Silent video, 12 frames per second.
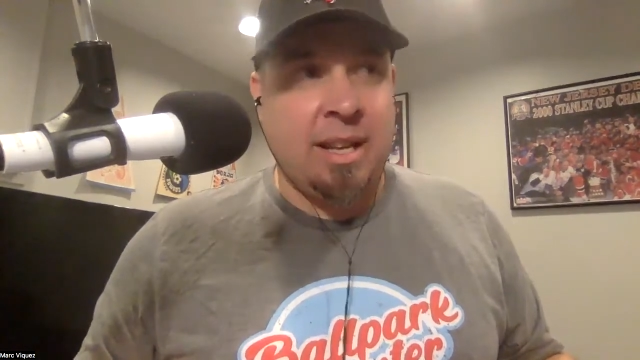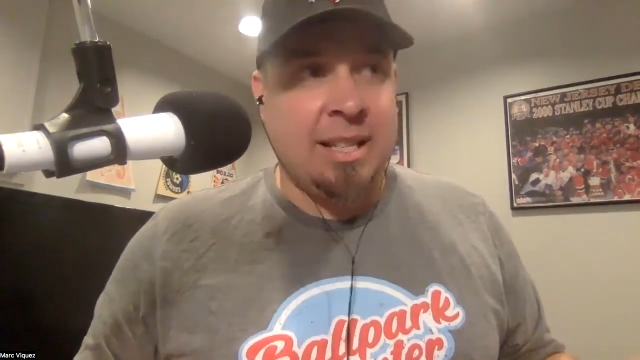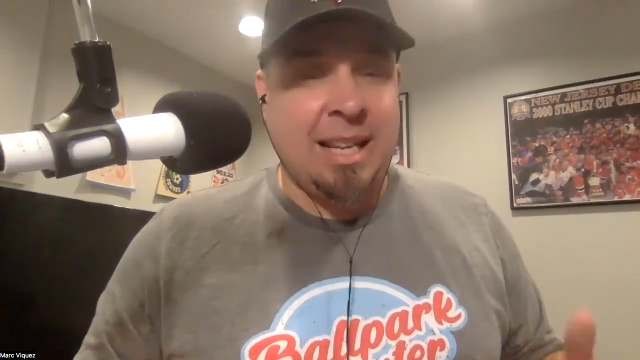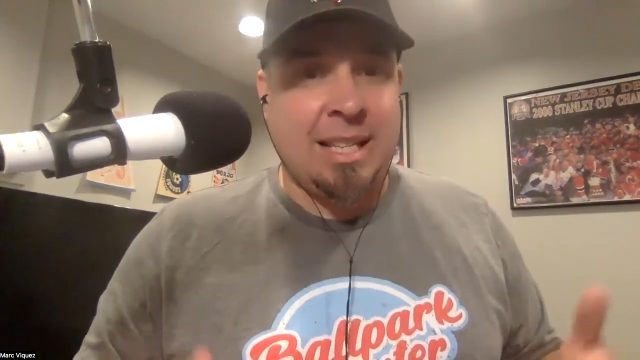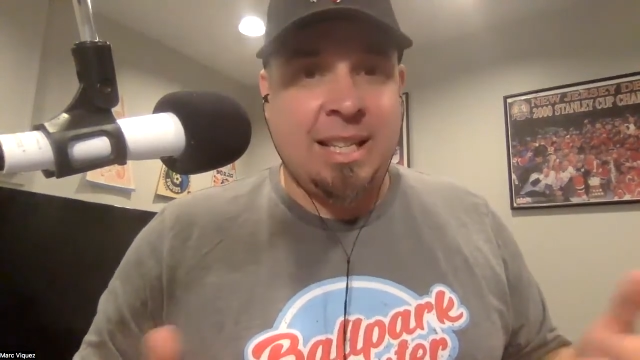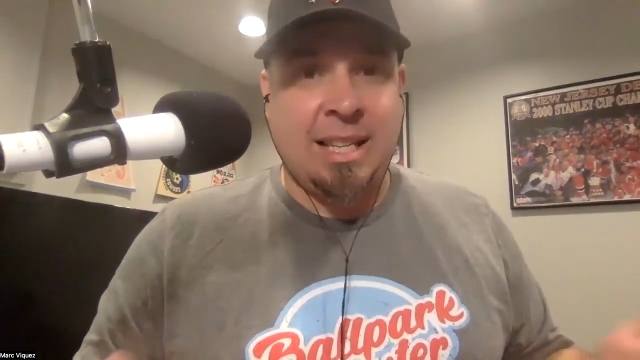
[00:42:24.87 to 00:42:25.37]
It's
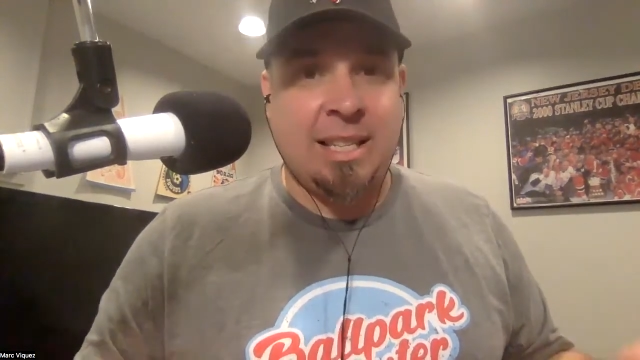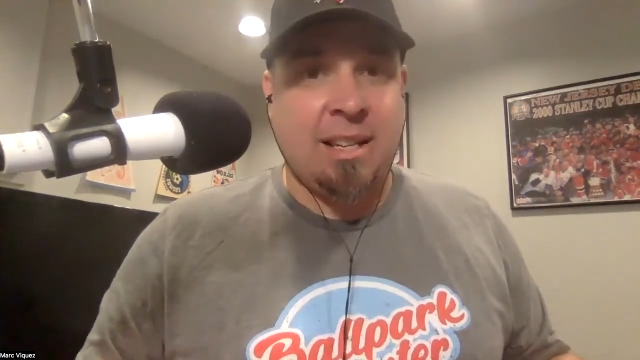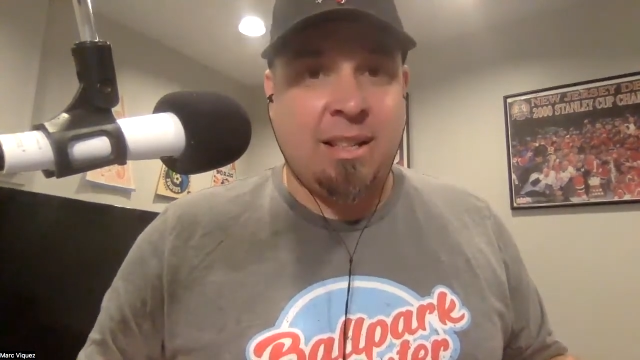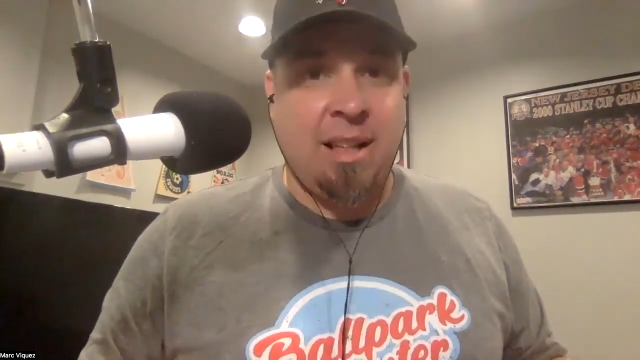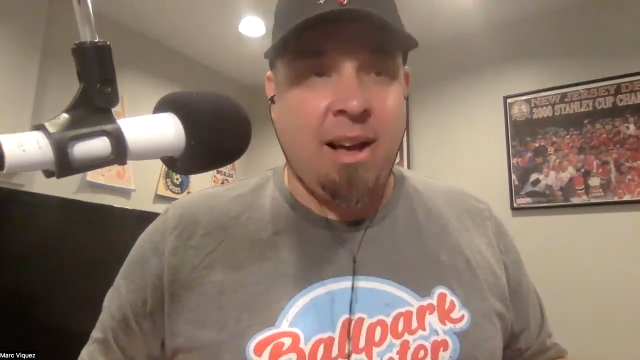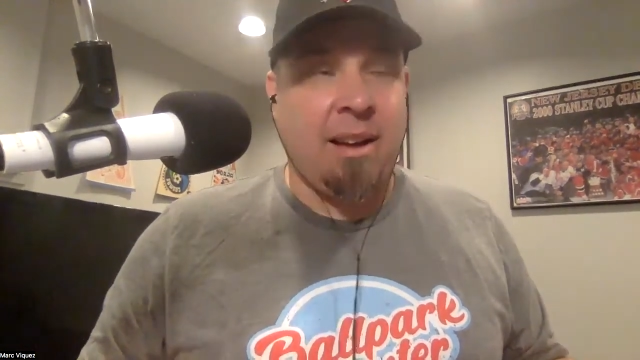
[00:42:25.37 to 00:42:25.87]
at six
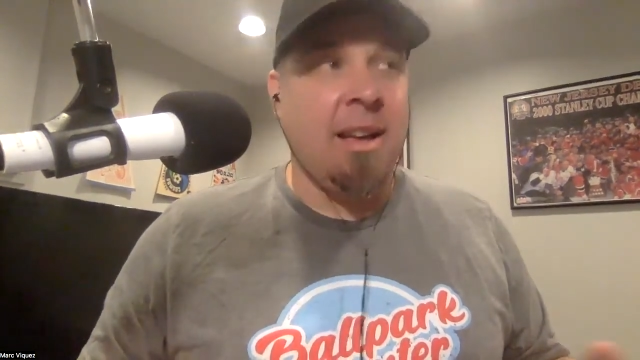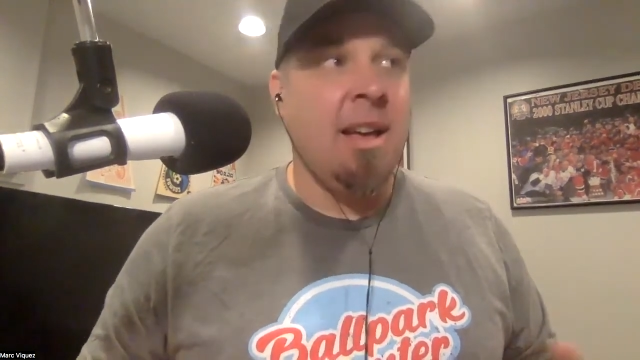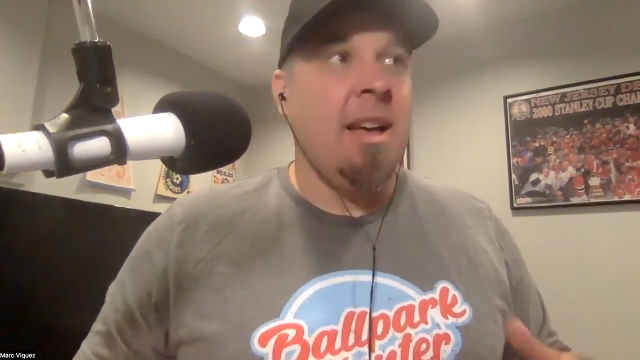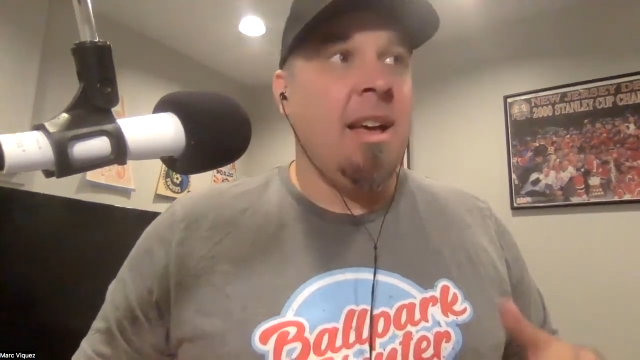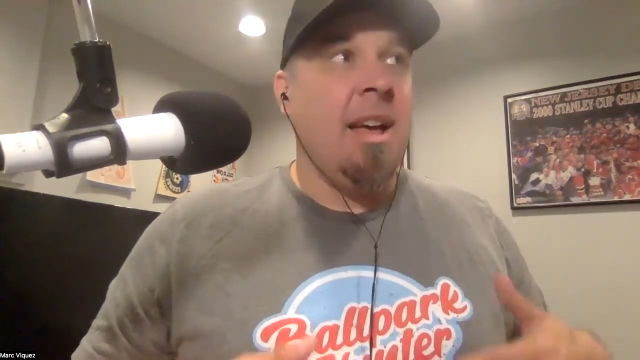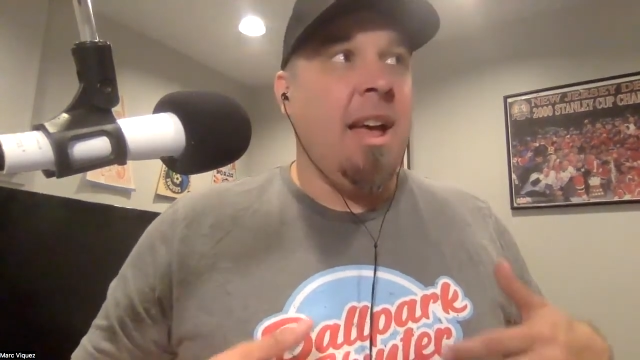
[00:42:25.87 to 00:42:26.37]
o'clock
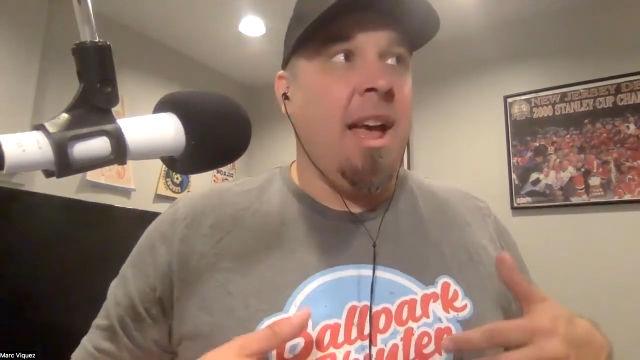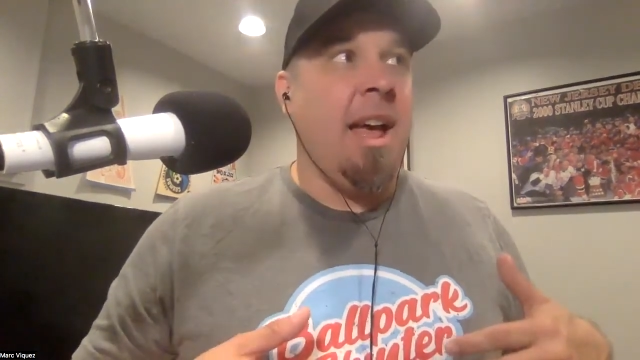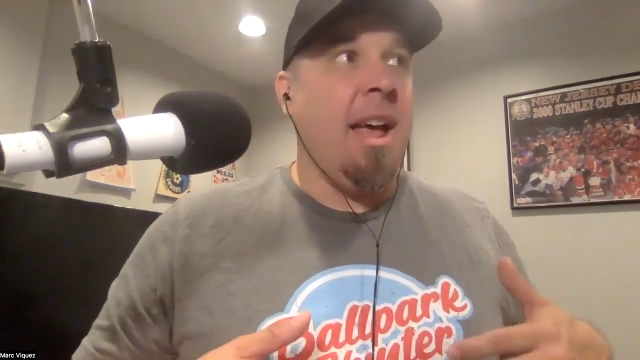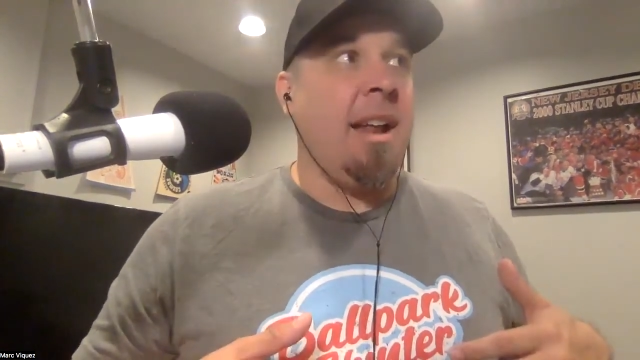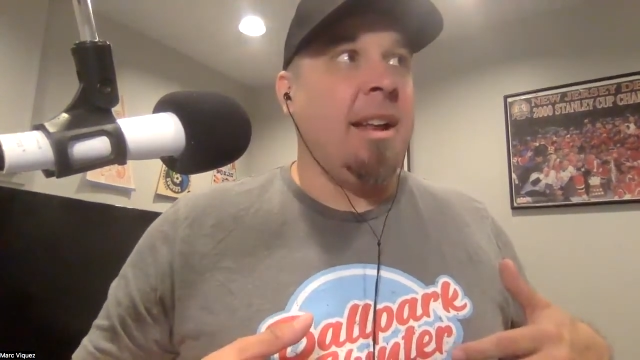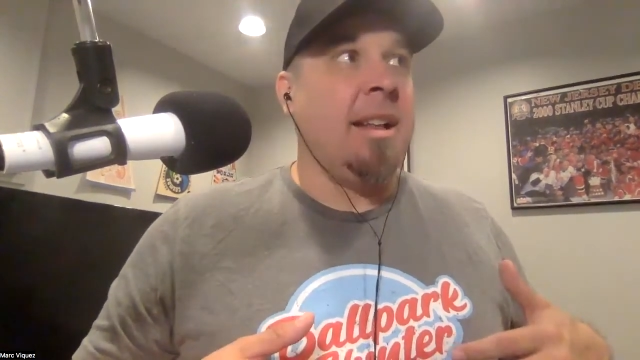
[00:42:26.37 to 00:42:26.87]

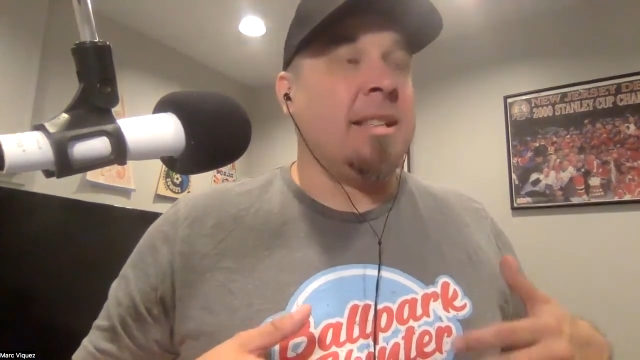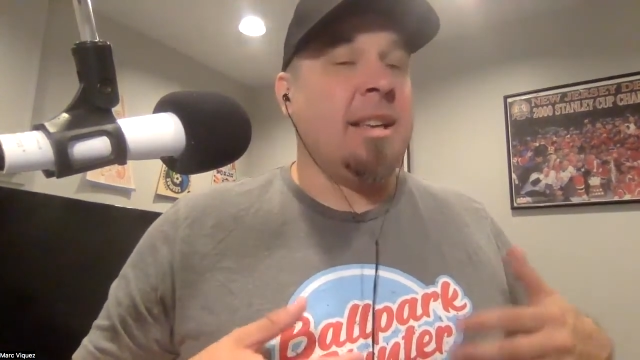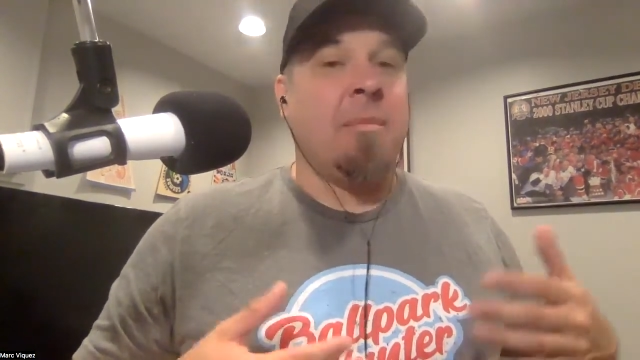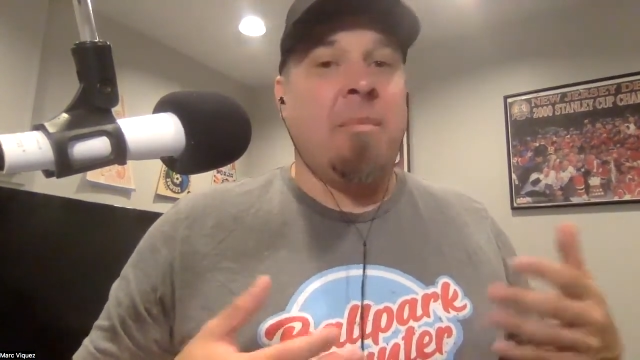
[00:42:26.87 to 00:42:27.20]
and it's like,